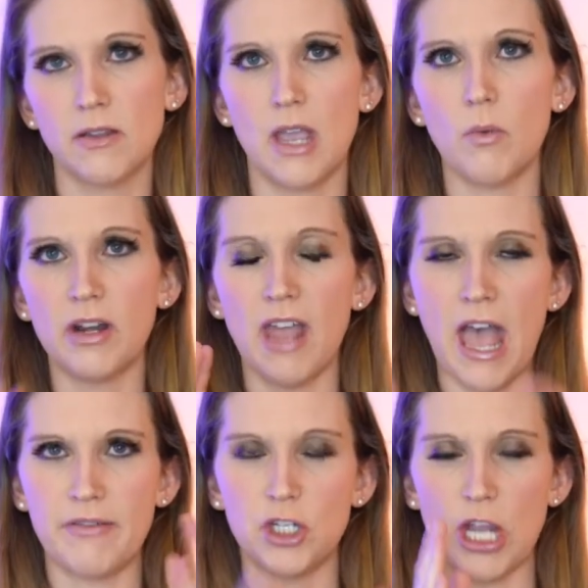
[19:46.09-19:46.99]
So they would
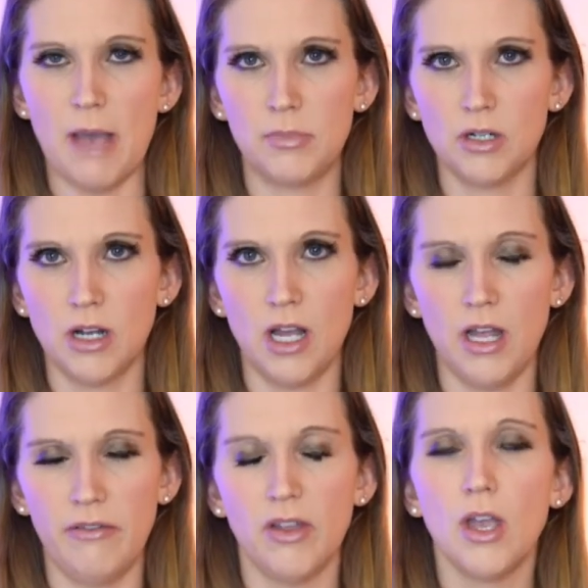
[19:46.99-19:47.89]
have a chapter
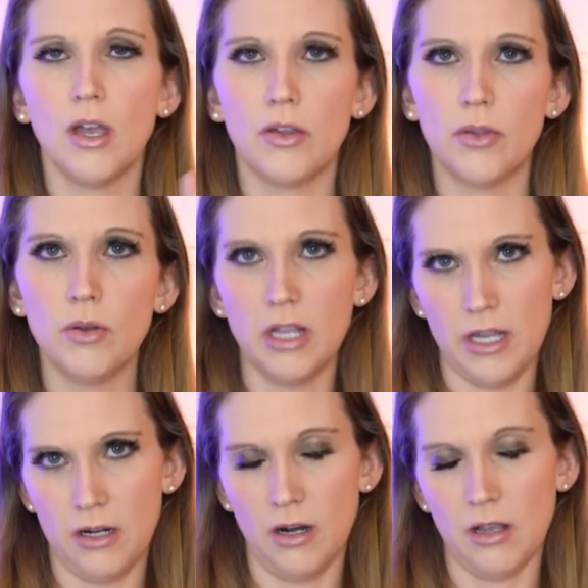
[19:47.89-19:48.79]
of Thula
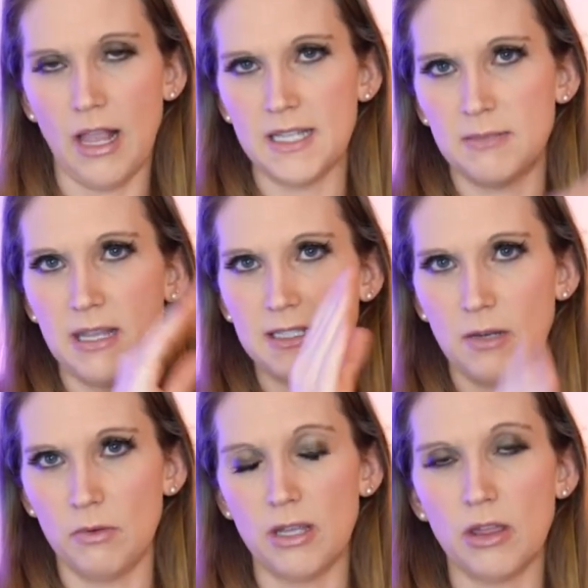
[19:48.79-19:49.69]
and her classmates,
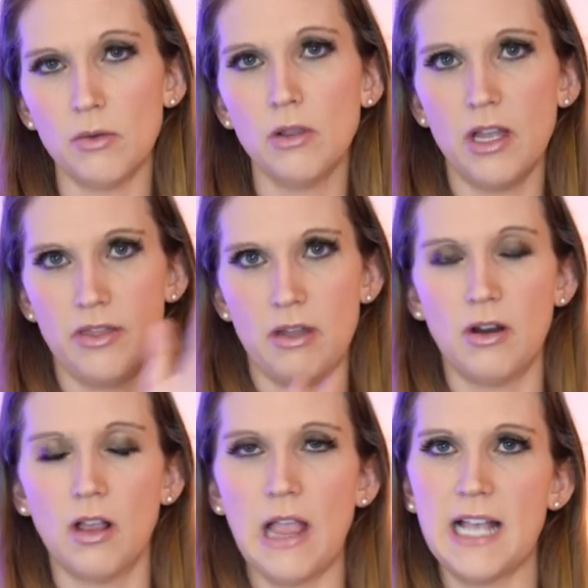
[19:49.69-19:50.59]
then it would be Thula and then
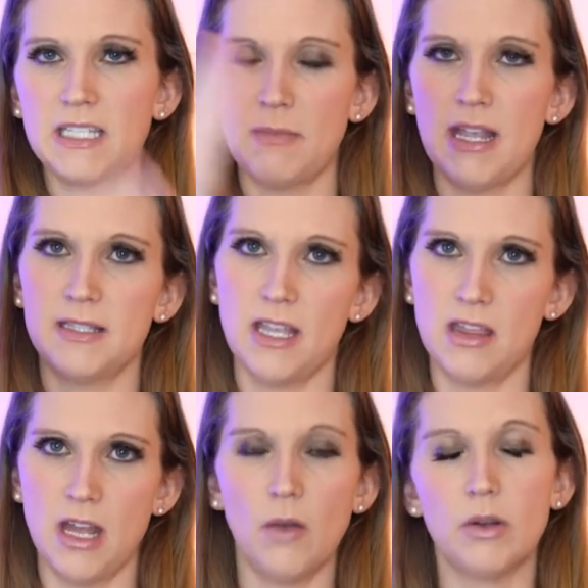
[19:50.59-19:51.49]
her classmates,
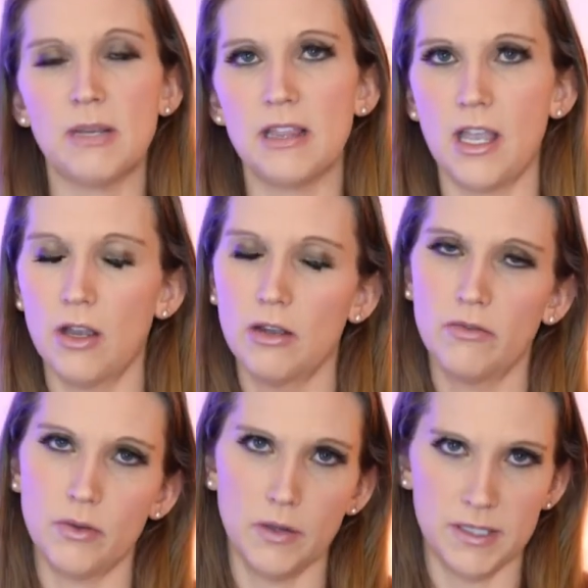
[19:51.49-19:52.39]
and then it would be like
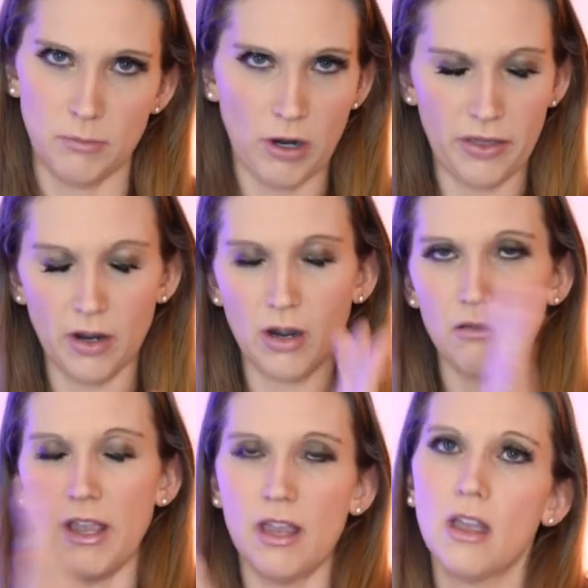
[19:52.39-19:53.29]
Thula's brother,
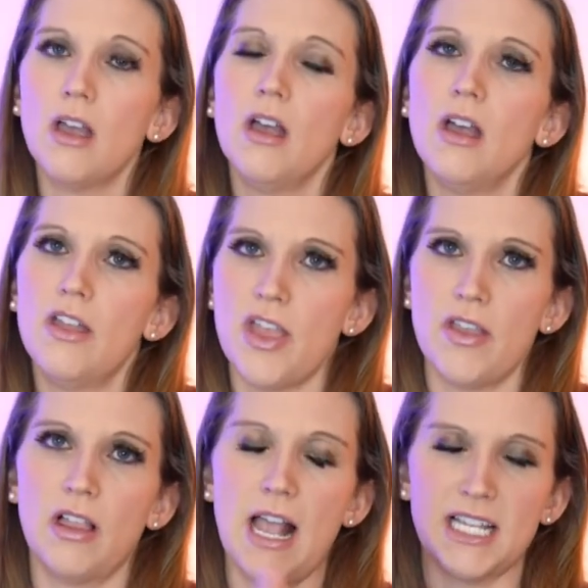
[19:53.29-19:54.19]
like, and
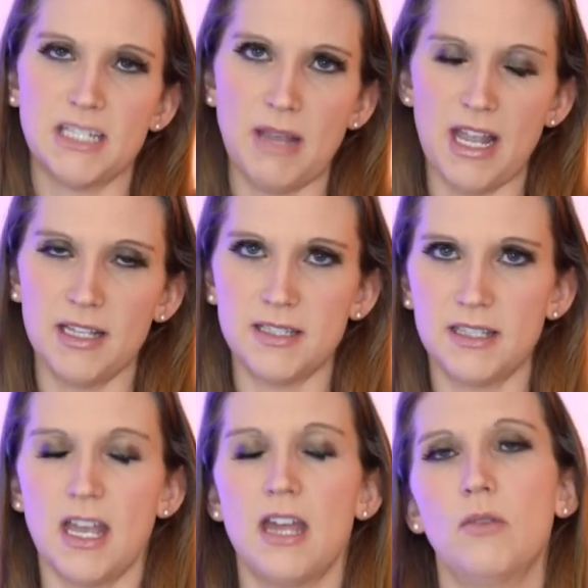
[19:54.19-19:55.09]
the classmates,
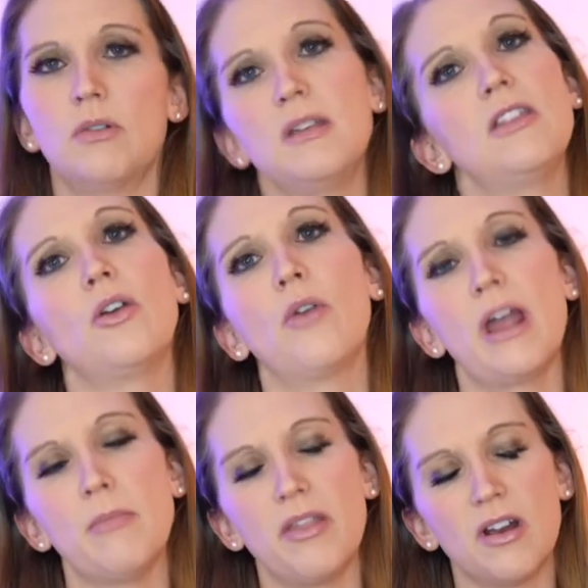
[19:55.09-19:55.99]
then it would be the
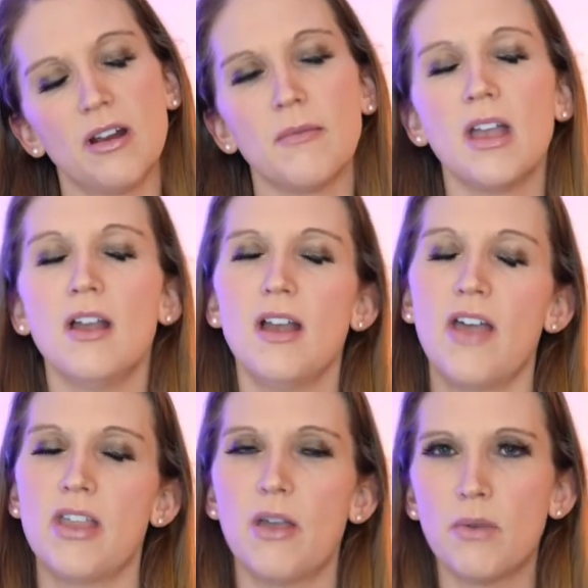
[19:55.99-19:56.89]
grandmother.
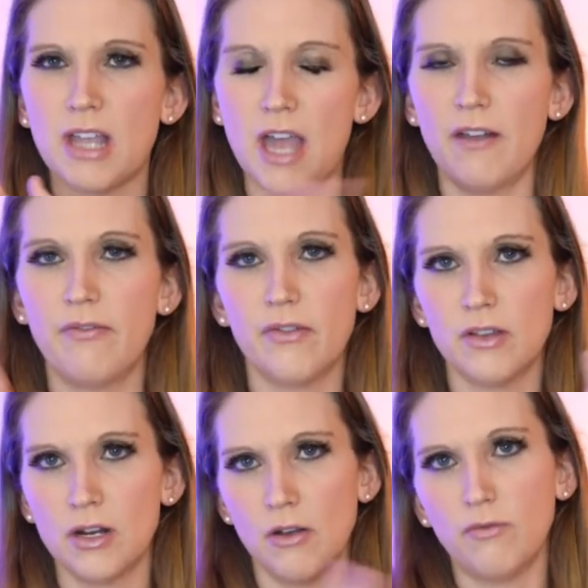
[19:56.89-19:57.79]
And they would kind
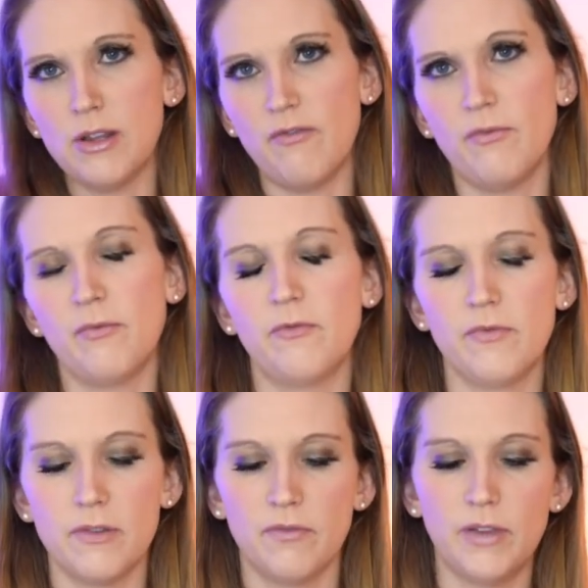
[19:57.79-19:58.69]
of, you know, flip,
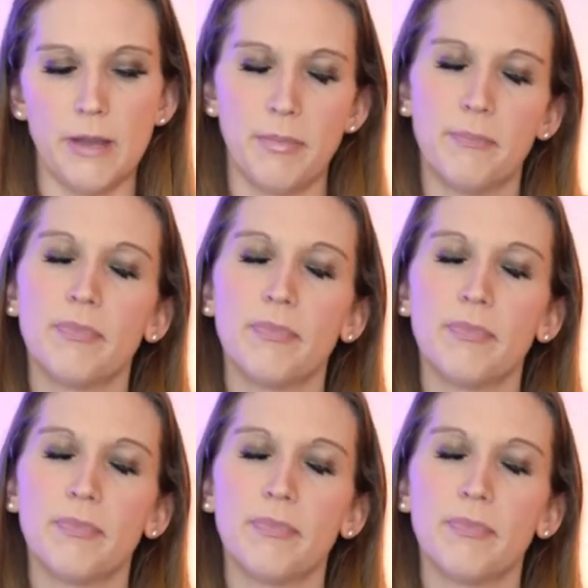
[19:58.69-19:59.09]
flip.